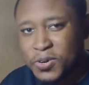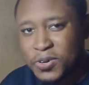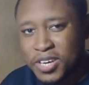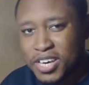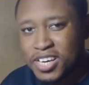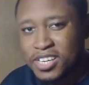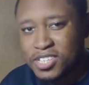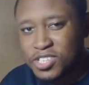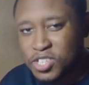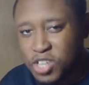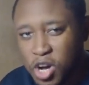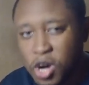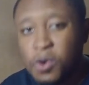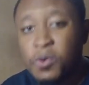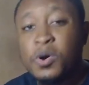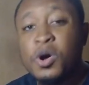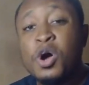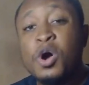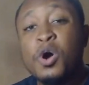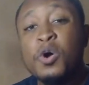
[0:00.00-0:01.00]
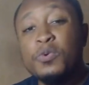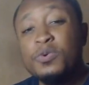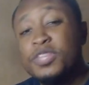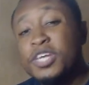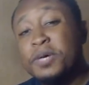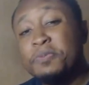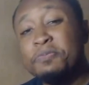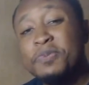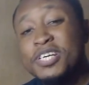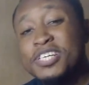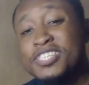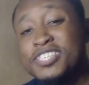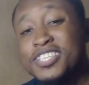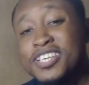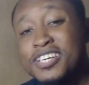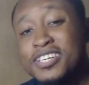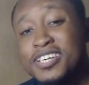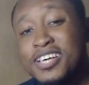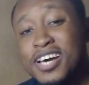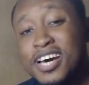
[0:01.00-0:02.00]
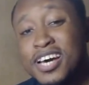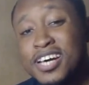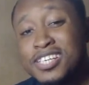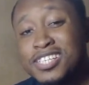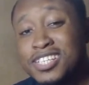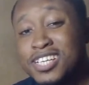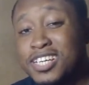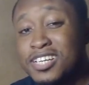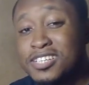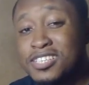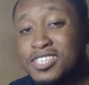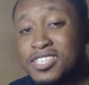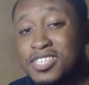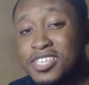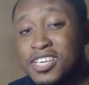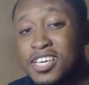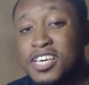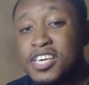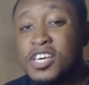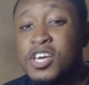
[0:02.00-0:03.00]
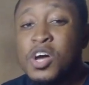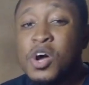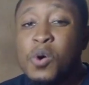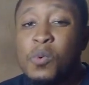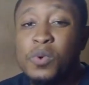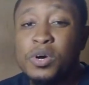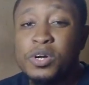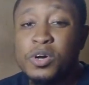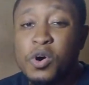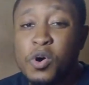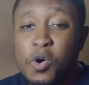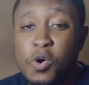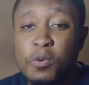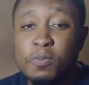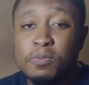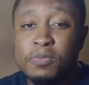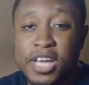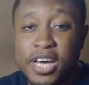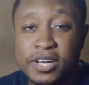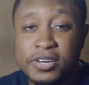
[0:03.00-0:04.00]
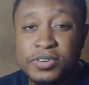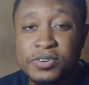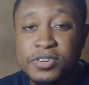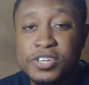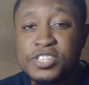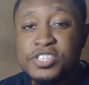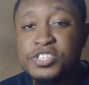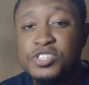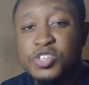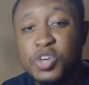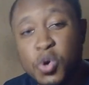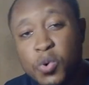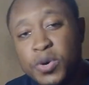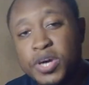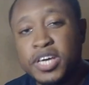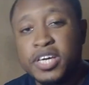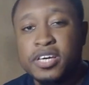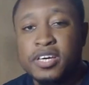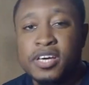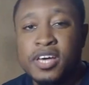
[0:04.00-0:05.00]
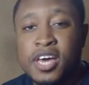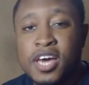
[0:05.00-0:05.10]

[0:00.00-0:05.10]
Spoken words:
Okay, so, with that being said, guys, let us see what Homelander is doing